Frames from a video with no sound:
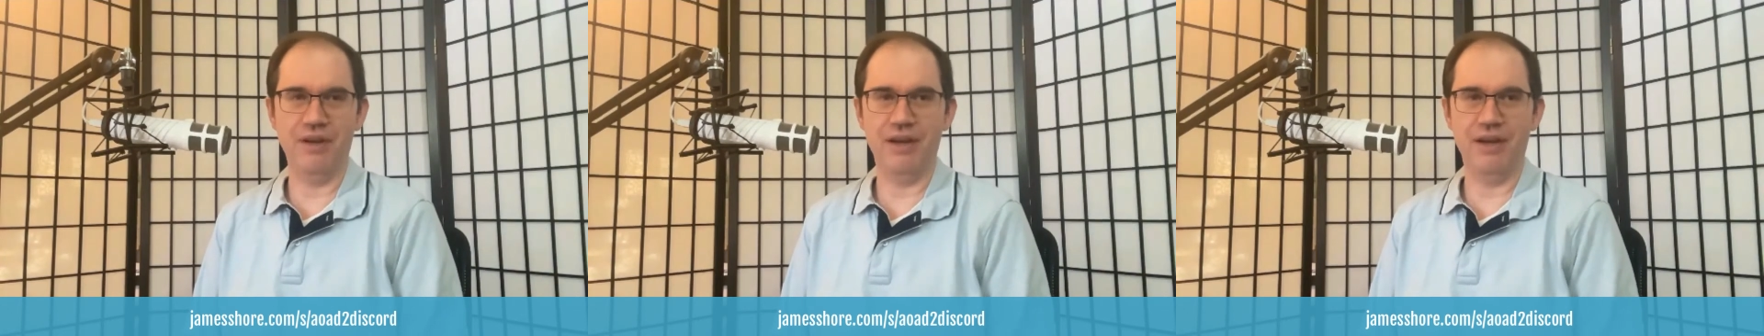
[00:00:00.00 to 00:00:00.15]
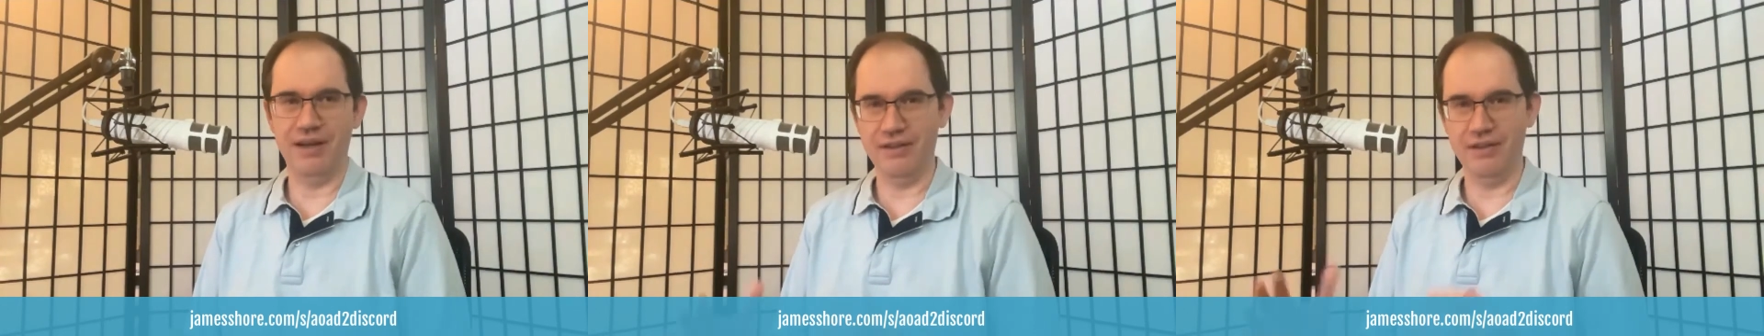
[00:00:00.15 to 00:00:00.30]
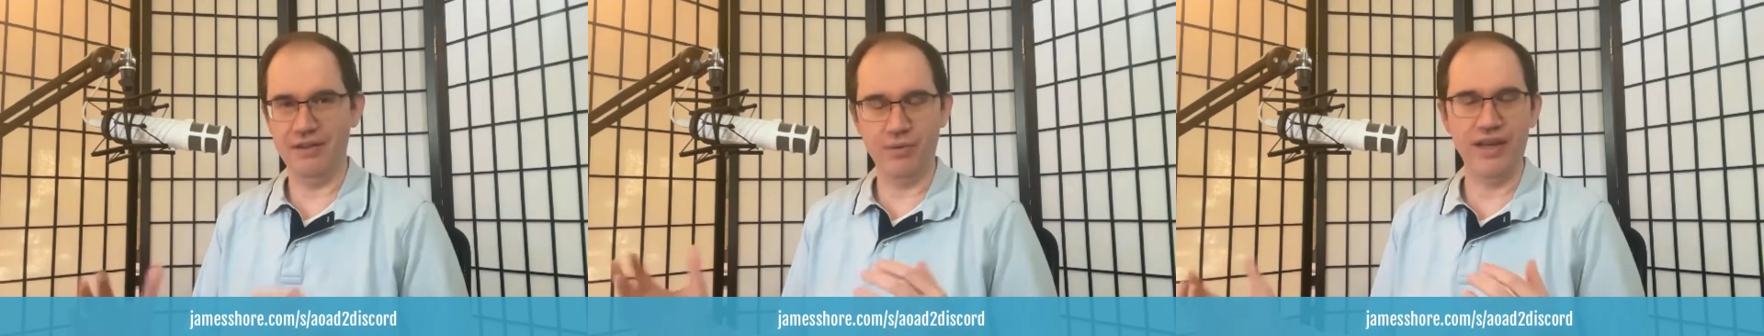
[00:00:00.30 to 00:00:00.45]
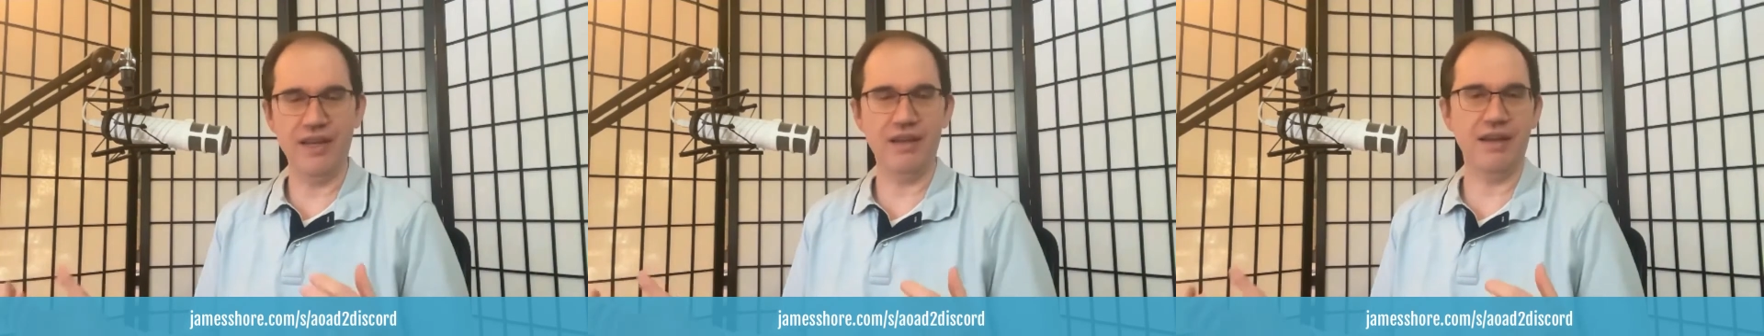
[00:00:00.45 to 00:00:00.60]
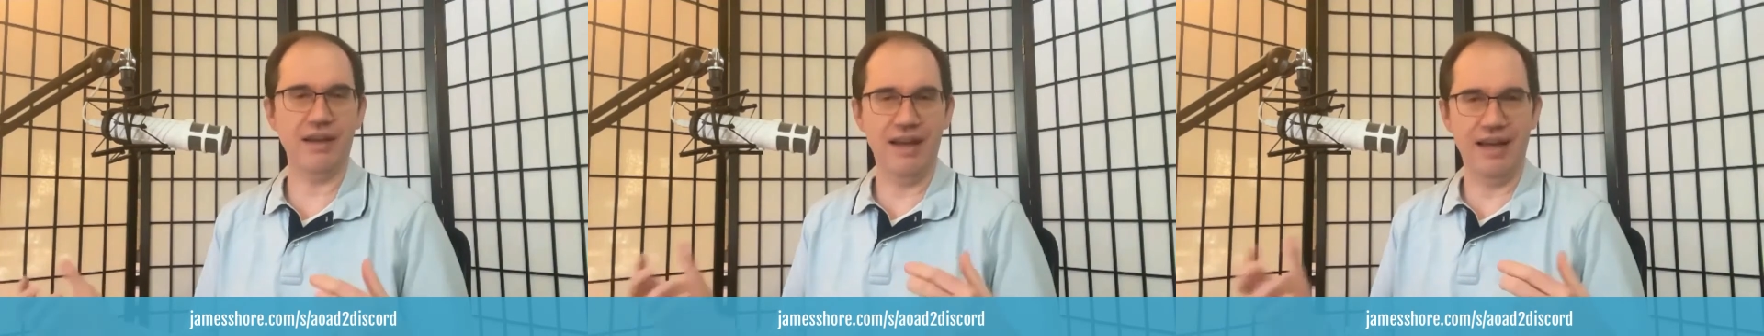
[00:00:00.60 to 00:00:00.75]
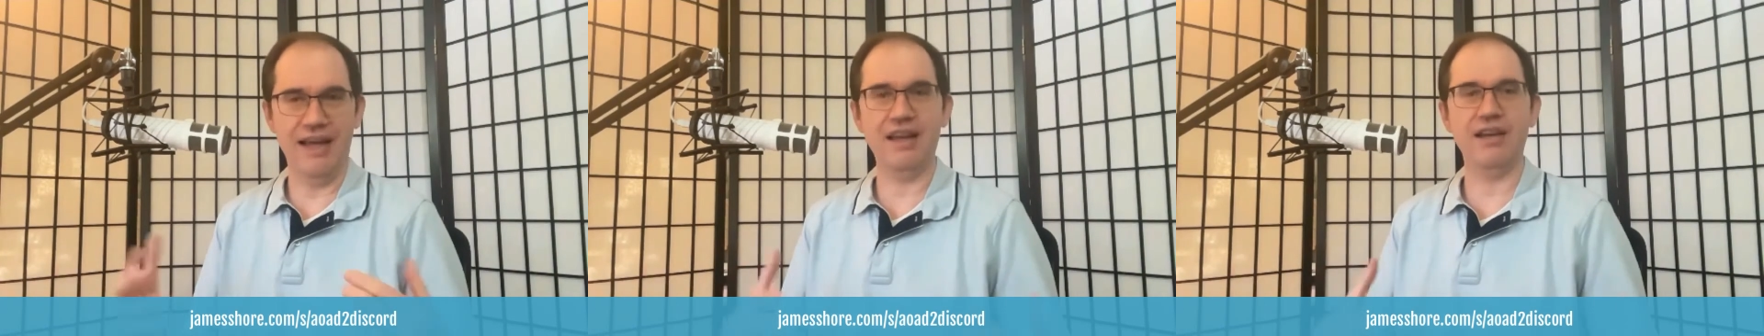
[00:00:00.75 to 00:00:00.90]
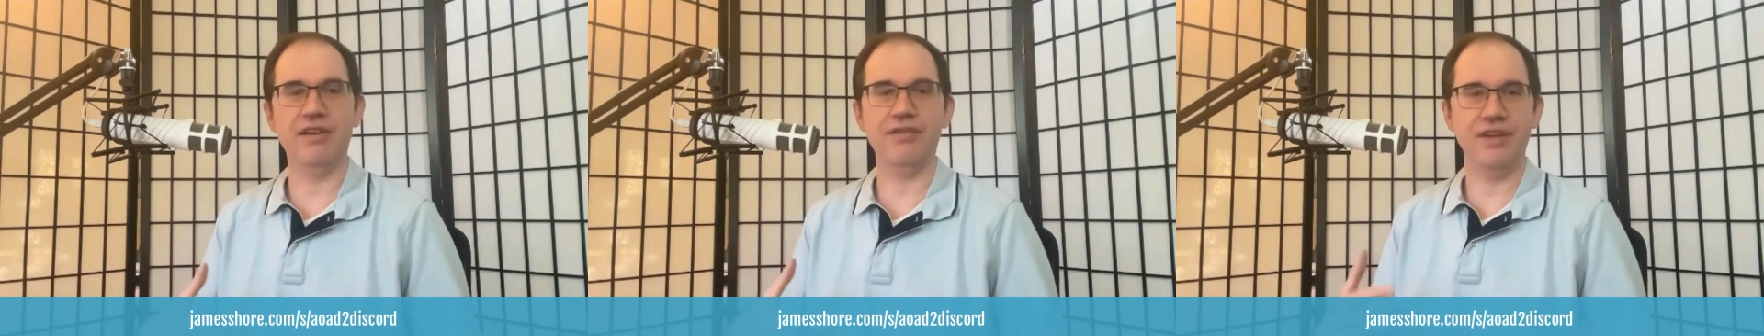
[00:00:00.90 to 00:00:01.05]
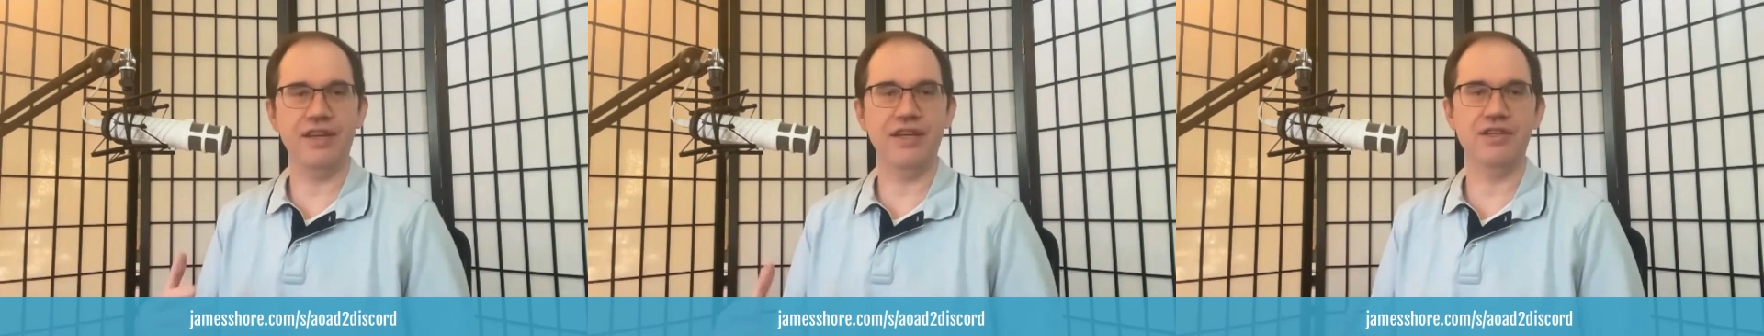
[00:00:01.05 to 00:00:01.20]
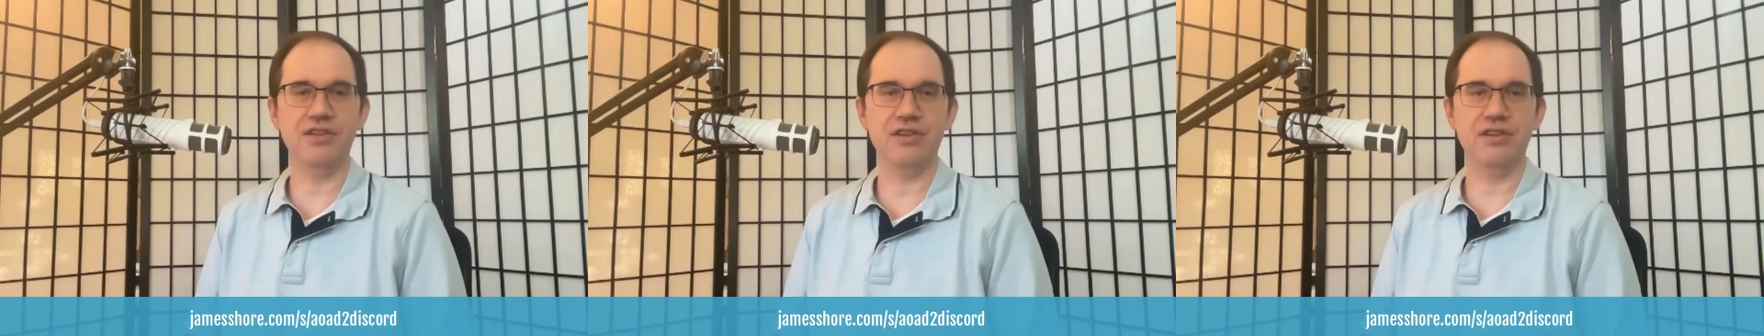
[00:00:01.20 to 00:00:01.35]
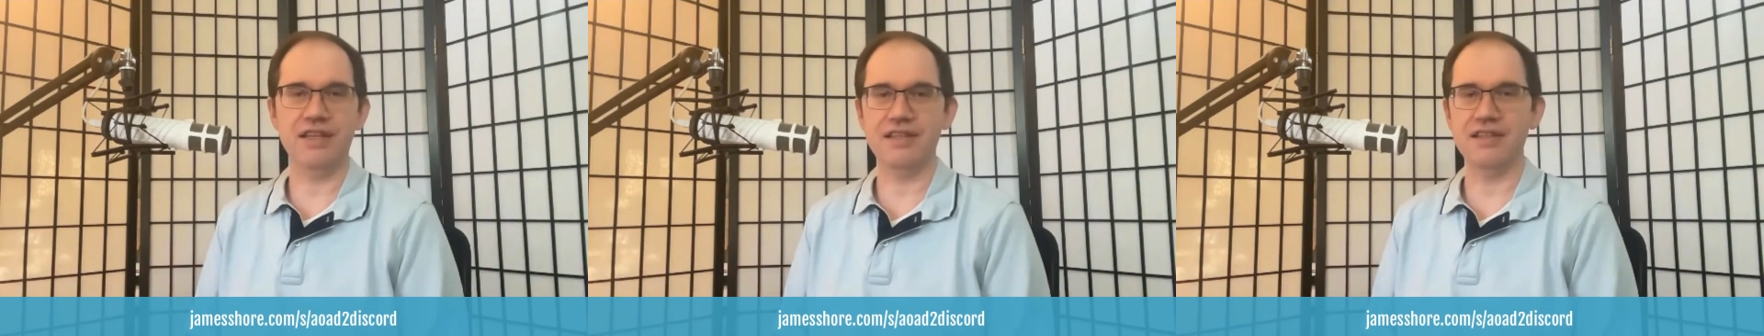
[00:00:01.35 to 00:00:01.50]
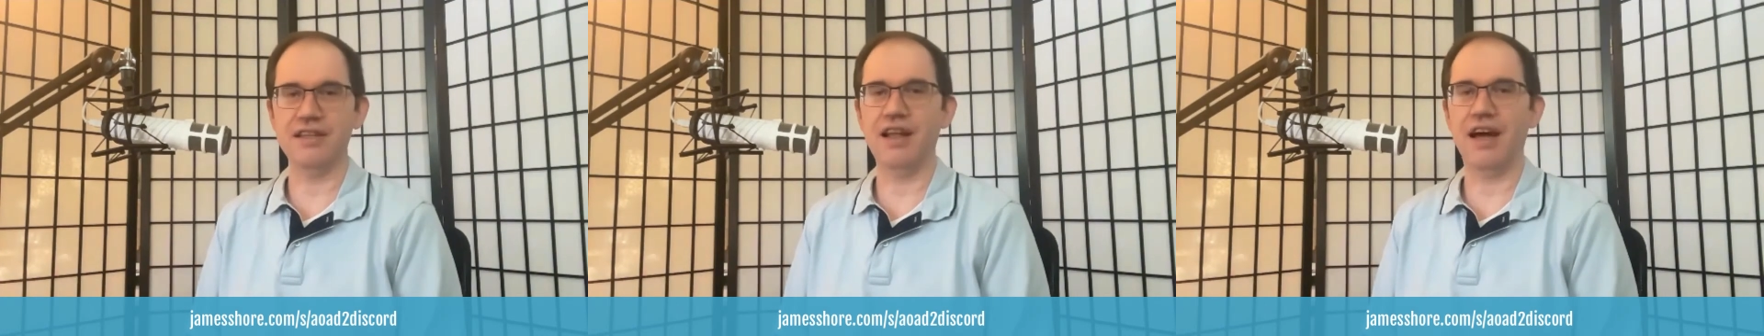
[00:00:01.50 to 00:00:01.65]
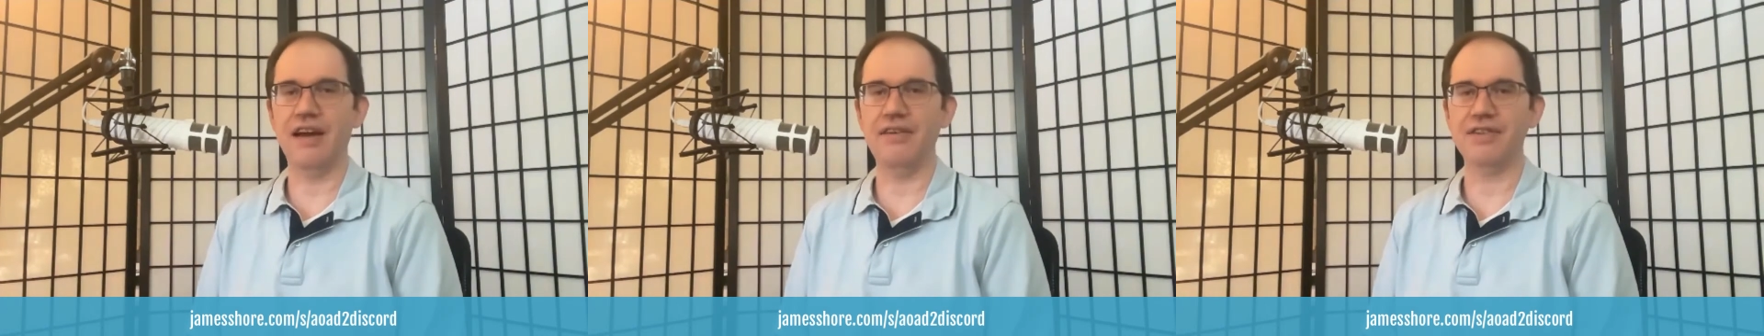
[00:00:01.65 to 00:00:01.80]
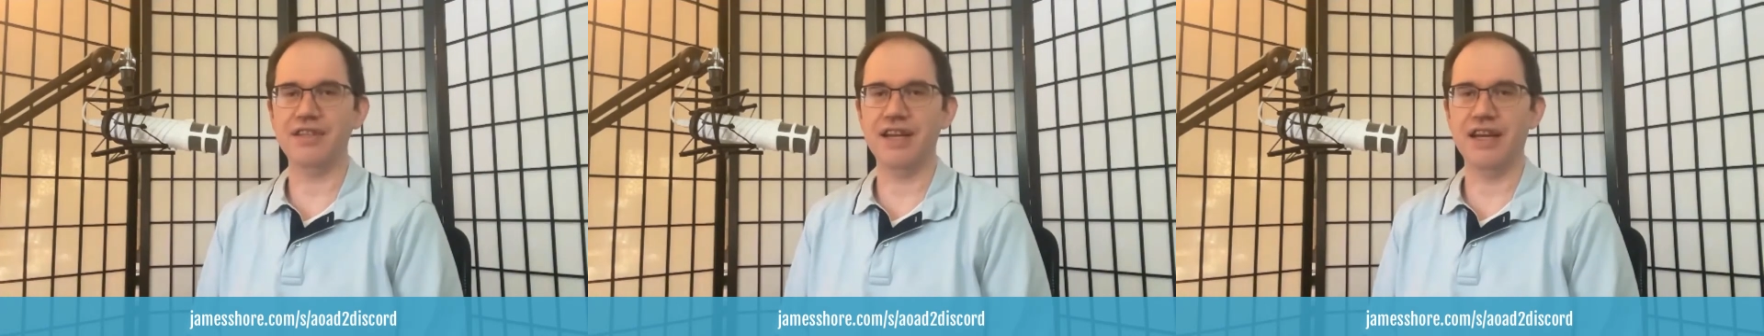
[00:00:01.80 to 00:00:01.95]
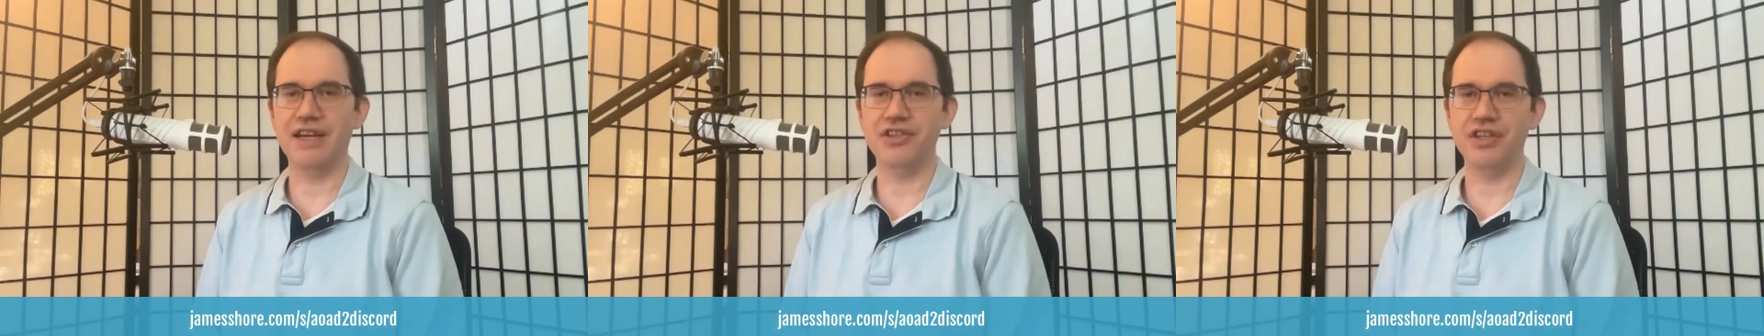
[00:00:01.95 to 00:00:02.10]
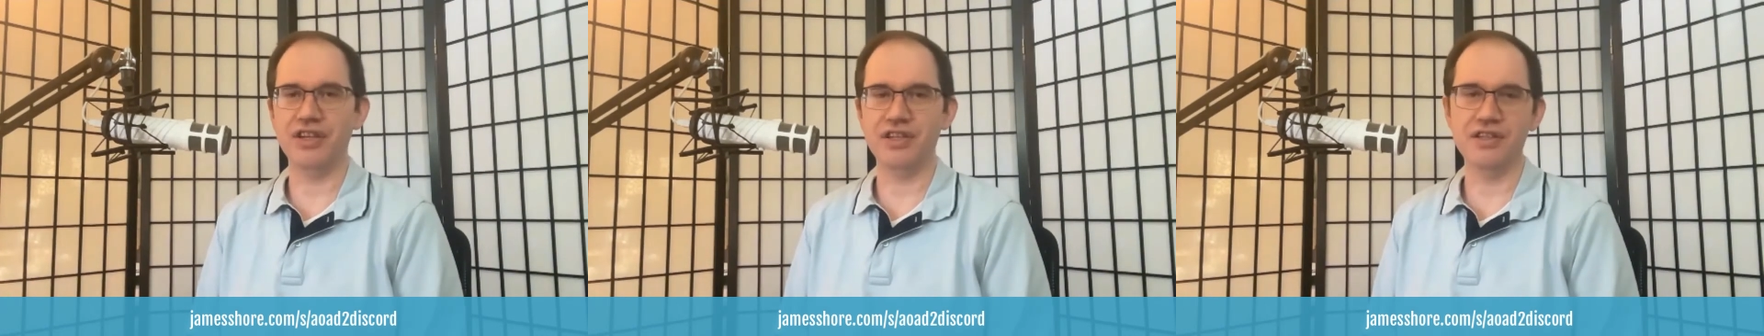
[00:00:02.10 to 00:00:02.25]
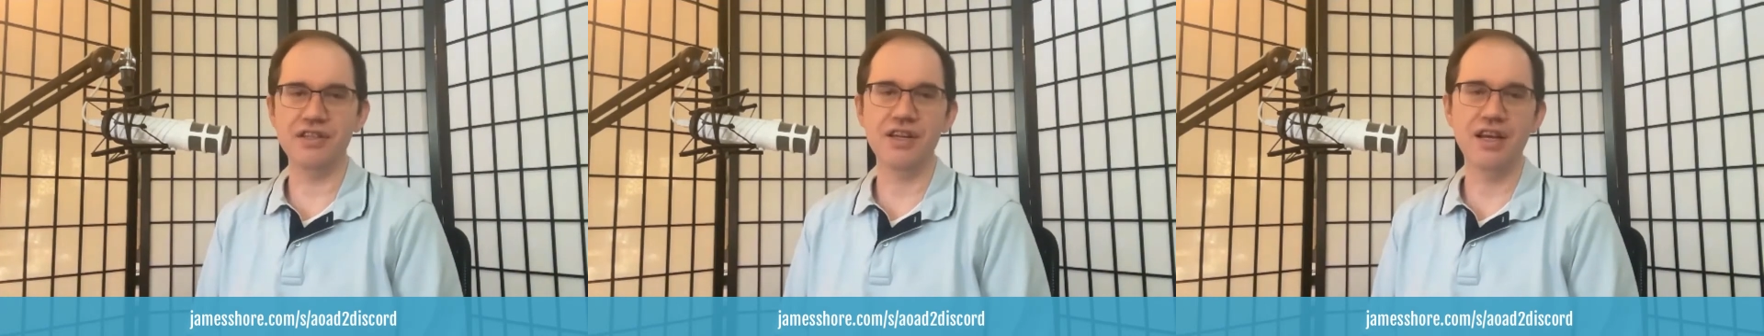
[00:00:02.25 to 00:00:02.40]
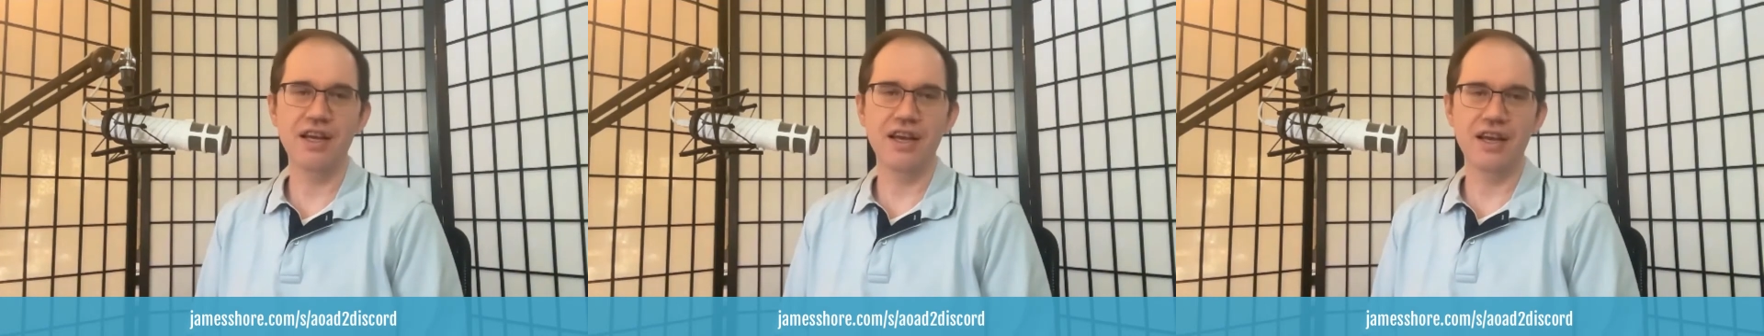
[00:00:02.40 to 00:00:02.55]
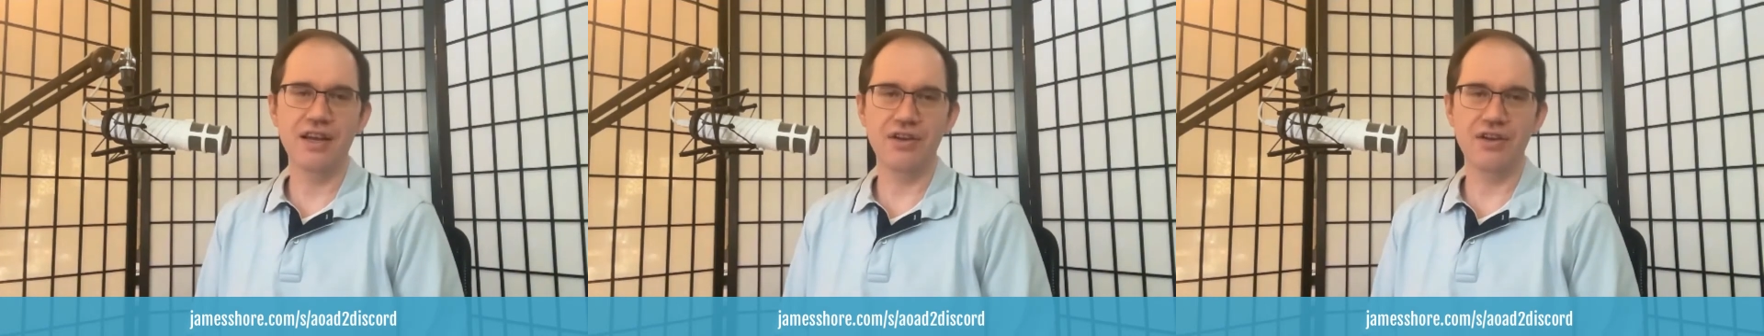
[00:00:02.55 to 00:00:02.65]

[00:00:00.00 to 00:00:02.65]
the week ahead of each of these live sessions.